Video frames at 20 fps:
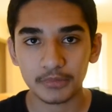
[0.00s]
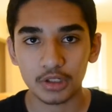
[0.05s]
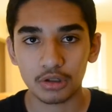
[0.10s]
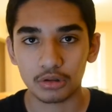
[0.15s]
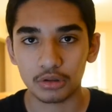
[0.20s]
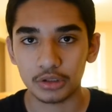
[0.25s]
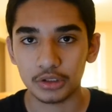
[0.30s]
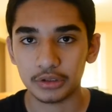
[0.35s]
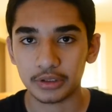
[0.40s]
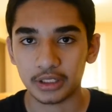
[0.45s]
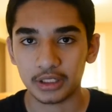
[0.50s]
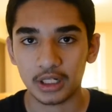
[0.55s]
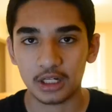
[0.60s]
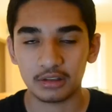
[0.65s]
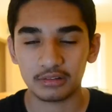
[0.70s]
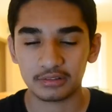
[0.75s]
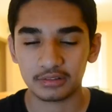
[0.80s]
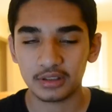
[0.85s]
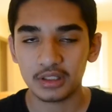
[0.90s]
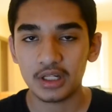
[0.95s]
or you can
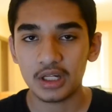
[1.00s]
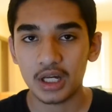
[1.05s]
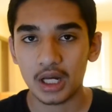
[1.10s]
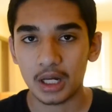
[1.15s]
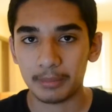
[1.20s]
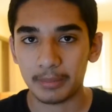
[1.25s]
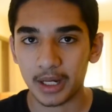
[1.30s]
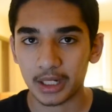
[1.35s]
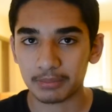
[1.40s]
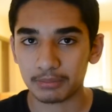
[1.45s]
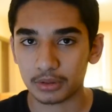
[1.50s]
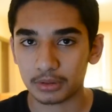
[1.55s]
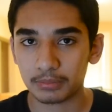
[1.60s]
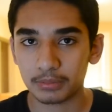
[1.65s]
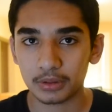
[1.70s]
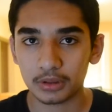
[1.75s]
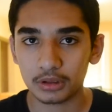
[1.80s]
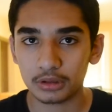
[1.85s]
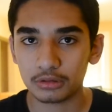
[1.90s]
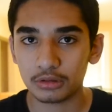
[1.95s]
have a MacBook
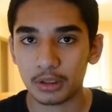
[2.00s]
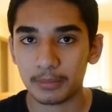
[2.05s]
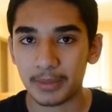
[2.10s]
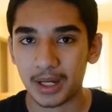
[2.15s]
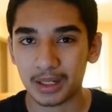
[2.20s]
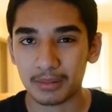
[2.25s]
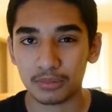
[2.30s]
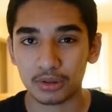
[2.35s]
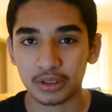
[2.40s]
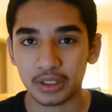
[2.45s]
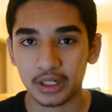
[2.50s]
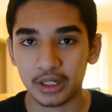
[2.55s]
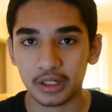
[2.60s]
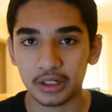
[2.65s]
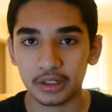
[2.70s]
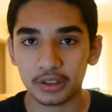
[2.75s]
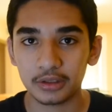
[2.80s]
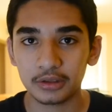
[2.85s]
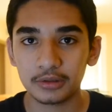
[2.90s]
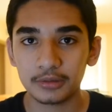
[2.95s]
Pro, a MacBook
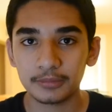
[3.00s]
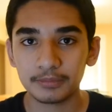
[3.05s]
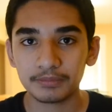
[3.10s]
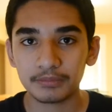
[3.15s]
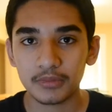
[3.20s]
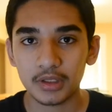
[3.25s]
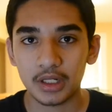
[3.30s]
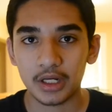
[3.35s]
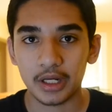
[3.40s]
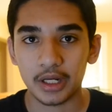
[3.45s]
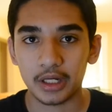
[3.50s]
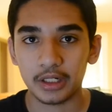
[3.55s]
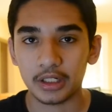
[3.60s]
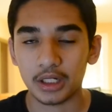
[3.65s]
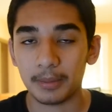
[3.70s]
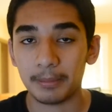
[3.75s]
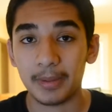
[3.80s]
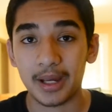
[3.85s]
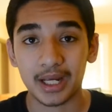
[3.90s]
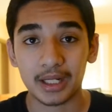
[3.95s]
Air, and
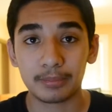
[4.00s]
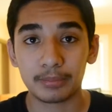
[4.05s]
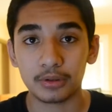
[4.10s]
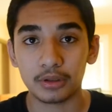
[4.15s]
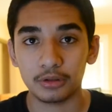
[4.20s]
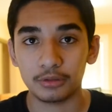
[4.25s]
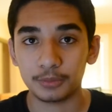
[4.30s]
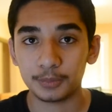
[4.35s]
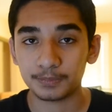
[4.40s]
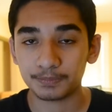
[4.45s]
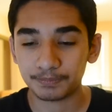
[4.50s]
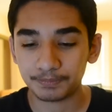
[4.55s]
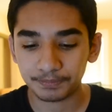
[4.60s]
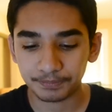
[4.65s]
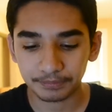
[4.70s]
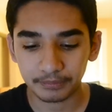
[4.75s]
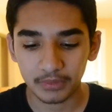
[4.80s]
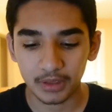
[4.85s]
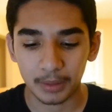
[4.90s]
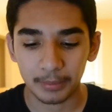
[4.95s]
a Mac Pro.
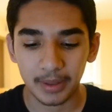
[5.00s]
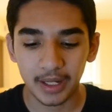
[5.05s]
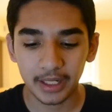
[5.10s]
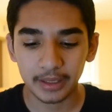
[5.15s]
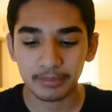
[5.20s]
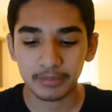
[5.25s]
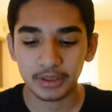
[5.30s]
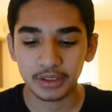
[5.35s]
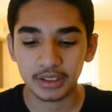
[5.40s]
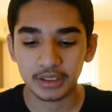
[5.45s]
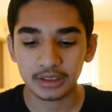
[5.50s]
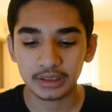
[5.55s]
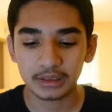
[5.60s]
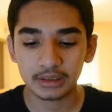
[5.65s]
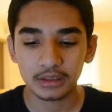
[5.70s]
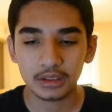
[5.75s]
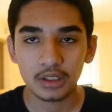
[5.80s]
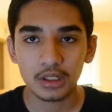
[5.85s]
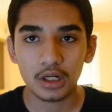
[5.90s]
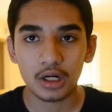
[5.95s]
Now Mac
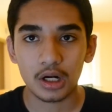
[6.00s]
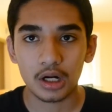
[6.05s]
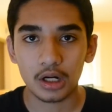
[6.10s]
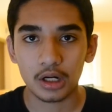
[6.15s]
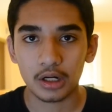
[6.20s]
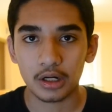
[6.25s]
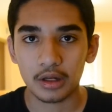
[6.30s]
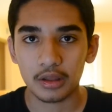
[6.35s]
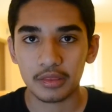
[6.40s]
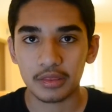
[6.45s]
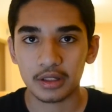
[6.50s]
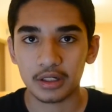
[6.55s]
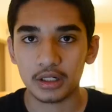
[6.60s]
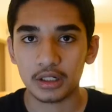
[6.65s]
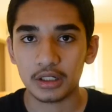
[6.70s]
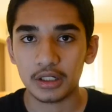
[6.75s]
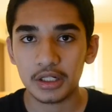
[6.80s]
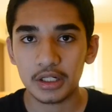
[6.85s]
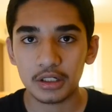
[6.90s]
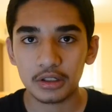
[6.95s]
Minis are
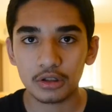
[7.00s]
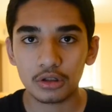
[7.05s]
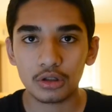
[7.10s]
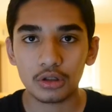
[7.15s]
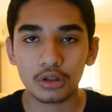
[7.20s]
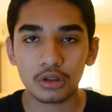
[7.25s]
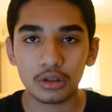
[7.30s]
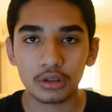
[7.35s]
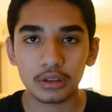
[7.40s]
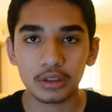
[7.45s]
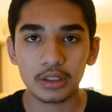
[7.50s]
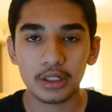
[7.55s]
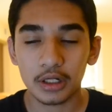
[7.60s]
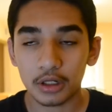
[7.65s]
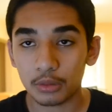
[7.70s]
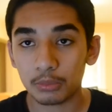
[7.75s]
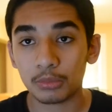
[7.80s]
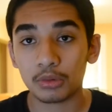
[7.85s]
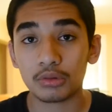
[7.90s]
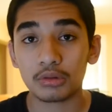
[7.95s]
the
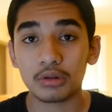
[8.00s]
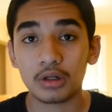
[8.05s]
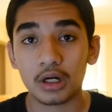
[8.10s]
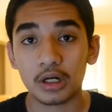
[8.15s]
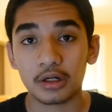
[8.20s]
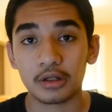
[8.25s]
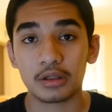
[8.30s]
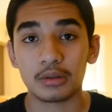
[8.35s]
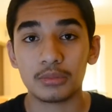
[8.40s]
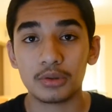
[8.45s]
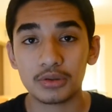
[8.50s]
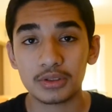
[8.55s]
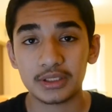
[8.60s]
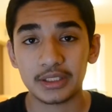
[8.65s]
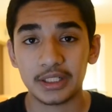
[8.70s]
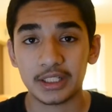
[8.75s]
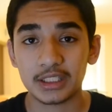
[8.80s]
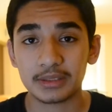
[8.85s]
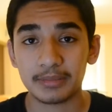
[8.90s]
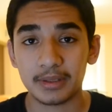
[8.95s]
are the most
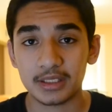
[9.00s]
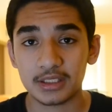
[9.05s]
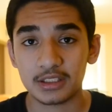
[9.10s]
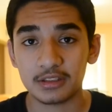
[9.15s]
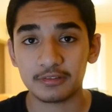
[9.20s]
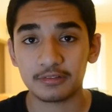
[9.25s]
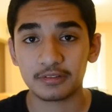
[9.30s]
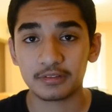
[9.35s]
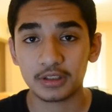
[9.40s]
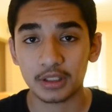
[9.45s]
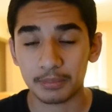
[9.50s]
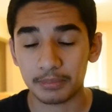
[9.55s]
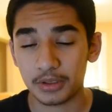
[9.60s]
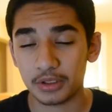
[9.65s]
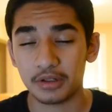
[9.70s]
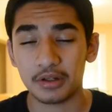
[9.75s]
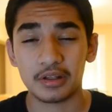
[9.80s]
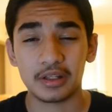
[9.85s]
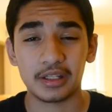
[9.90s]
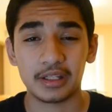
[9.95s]
inexpensive
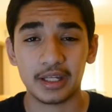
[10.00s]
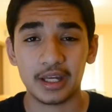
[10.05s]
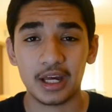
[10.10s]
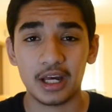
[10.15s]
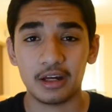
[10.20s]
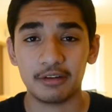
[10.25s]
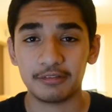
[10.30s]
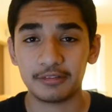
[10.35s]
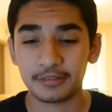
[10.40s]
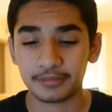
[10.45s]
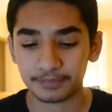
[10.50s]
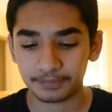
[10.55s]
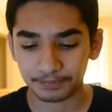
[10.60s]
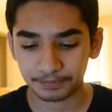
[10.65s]
computer that they have,